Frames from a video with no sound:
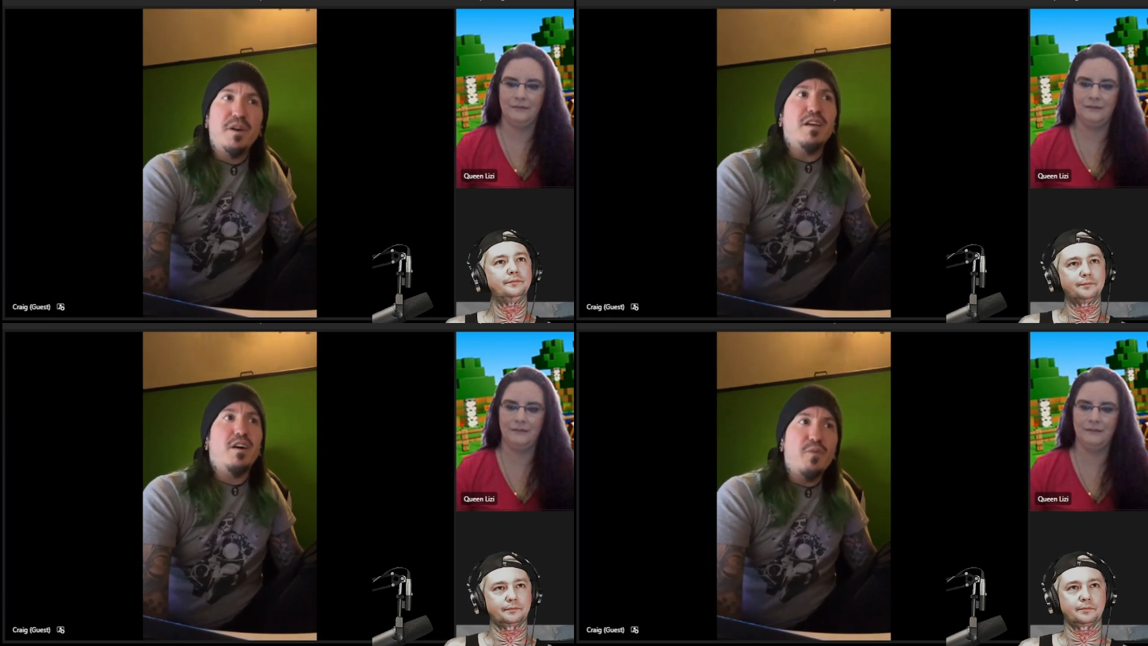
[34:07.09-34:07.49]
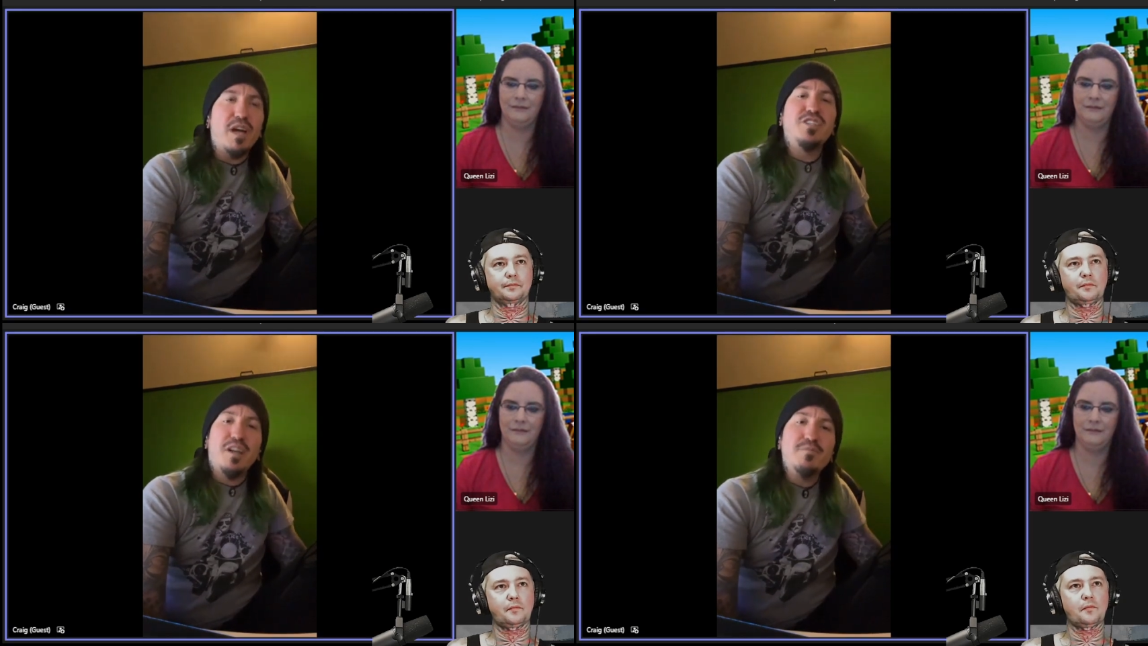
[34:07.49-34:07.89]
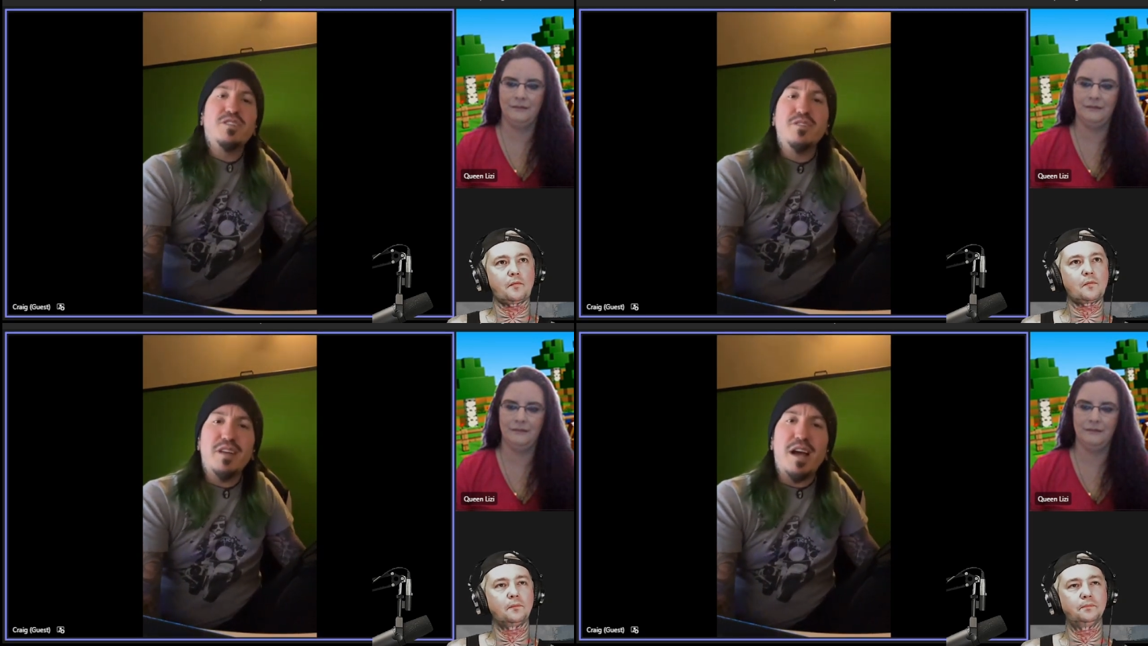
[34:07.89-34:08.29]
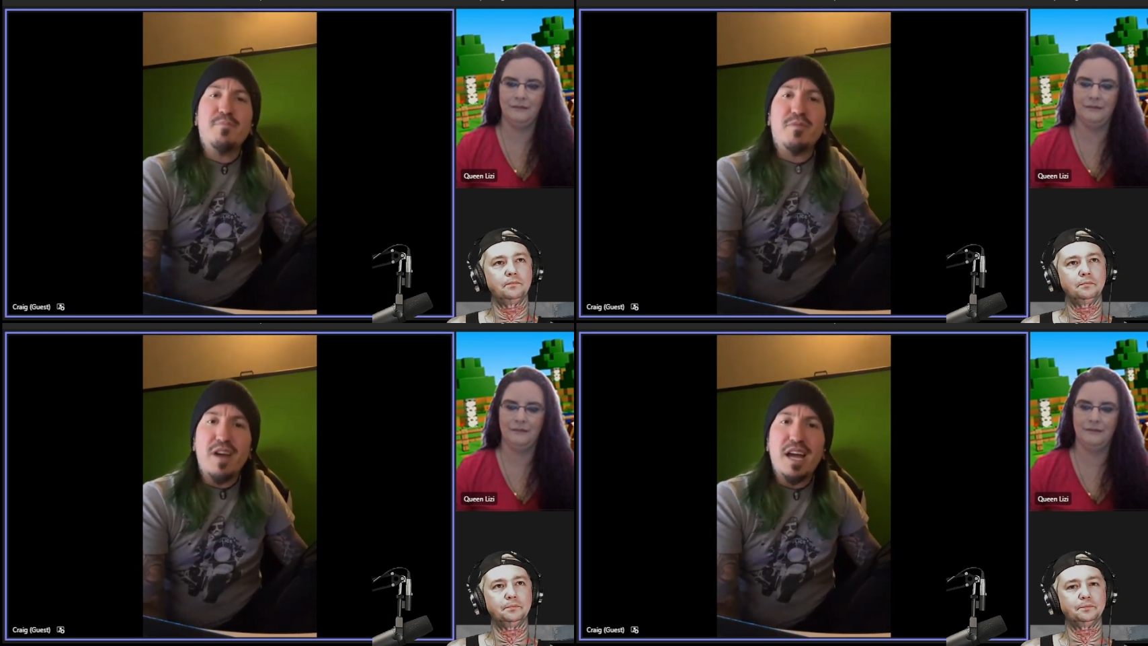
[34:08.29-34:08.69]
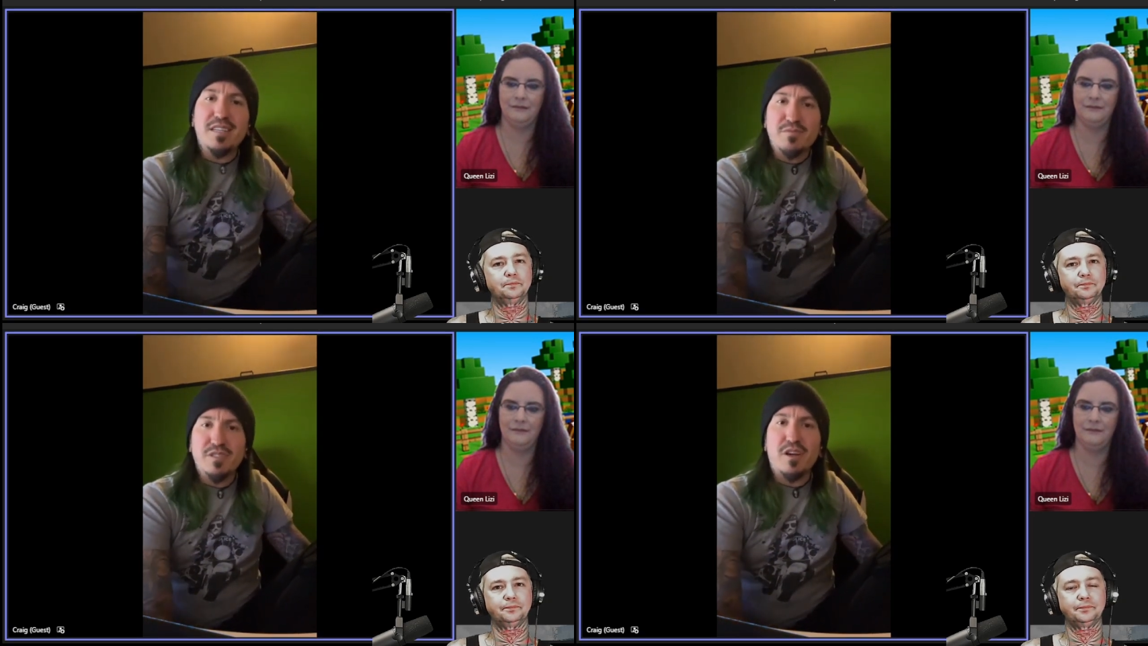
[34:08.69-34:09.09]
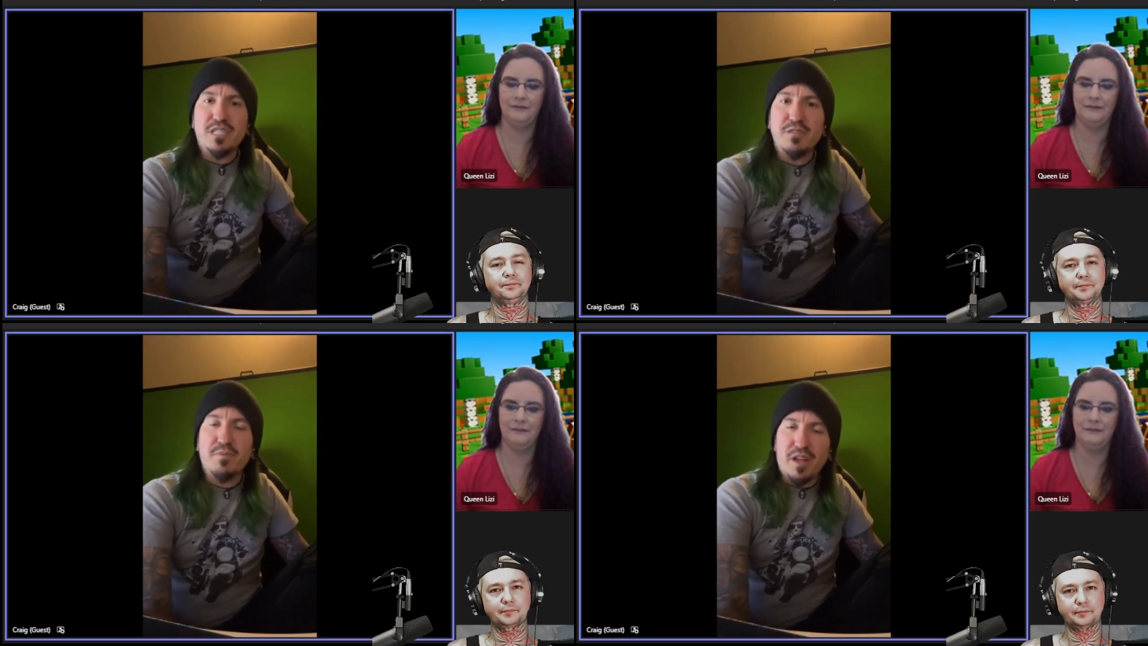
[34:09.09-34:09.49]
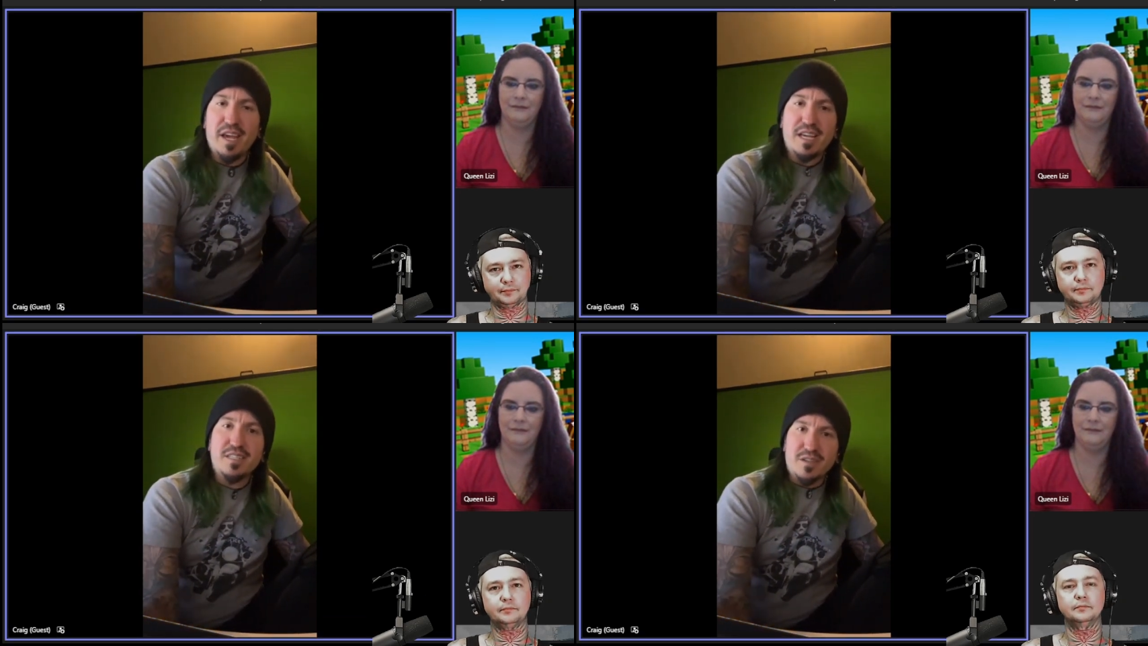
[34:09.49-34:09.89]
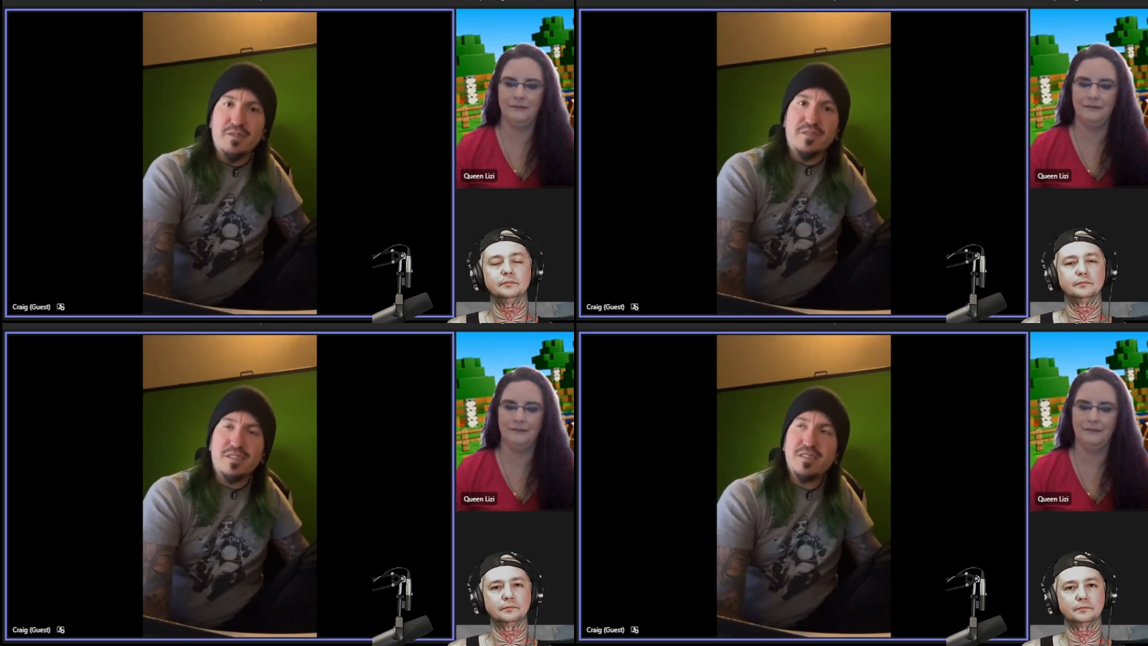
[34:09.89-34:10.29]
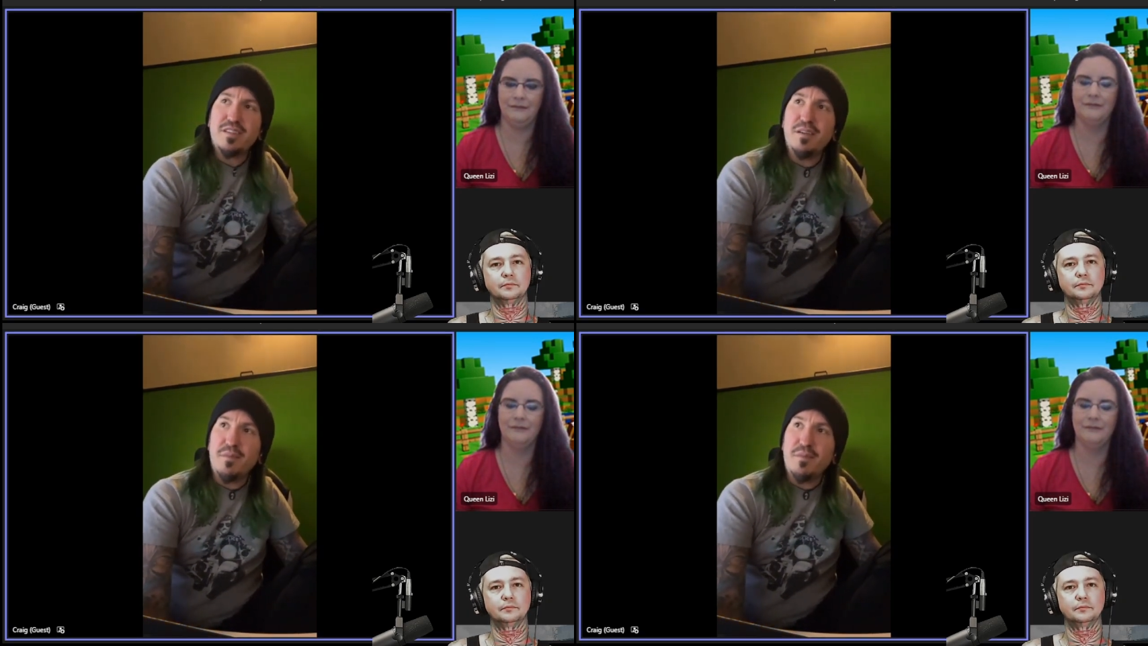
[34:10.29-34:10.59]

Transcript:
Speaker 1: but Red Jumpsuit Apparatus was also playing it, so it was,